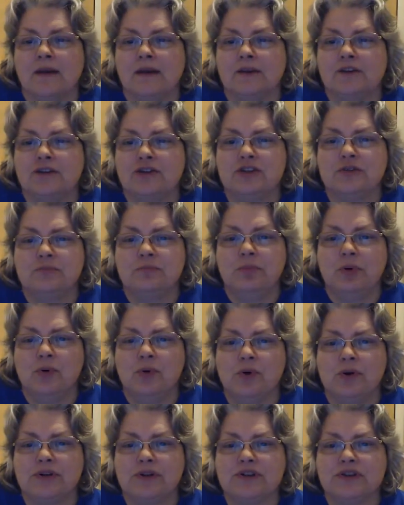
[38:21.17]
Just
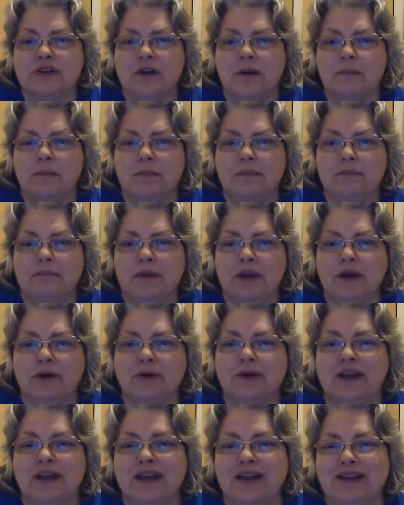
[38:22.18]
pour some milk
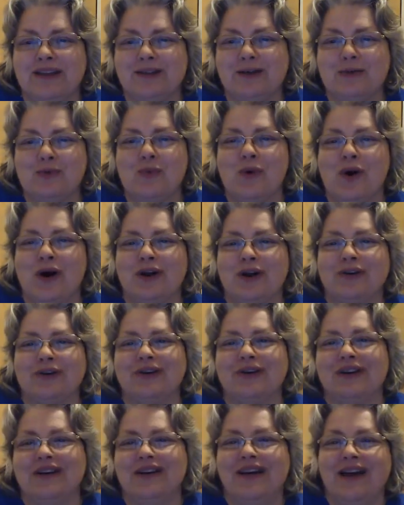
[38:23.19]
in the water.
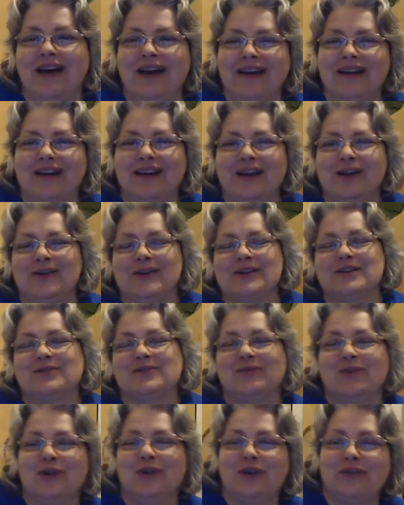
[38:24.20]
I hear it's
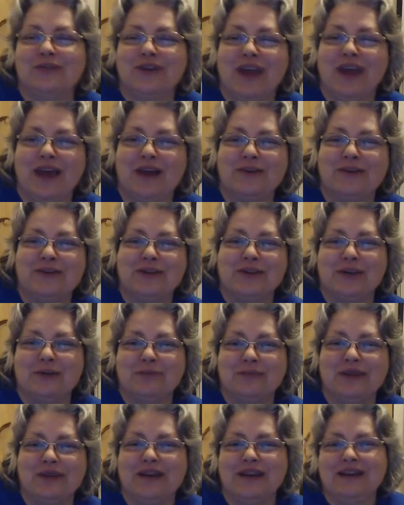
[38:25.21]
full of calcium.